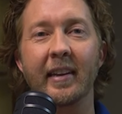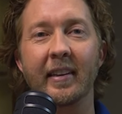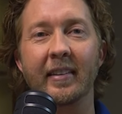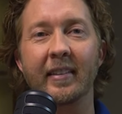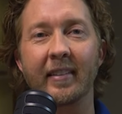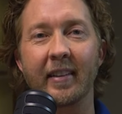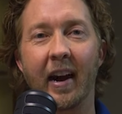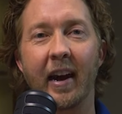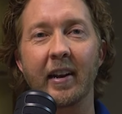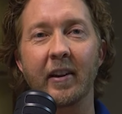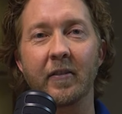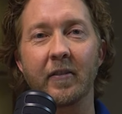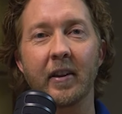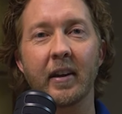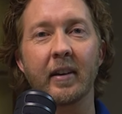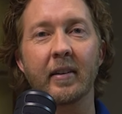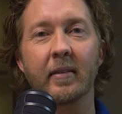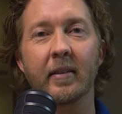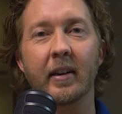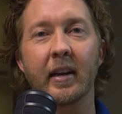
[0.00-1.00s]
inside of
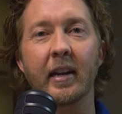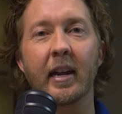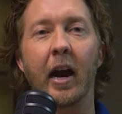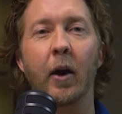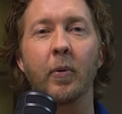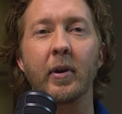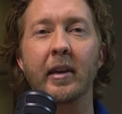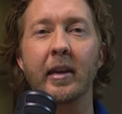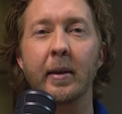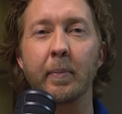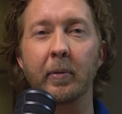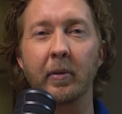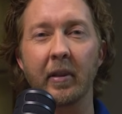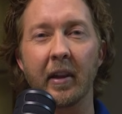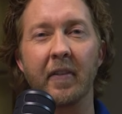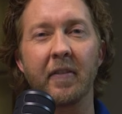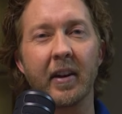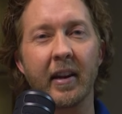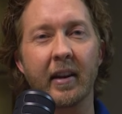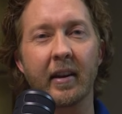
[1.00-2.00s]
it and how we keep
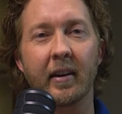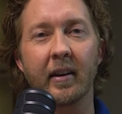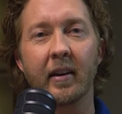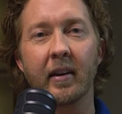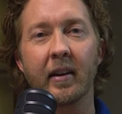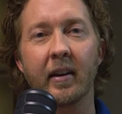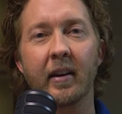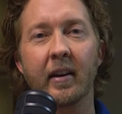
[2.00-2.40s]
living,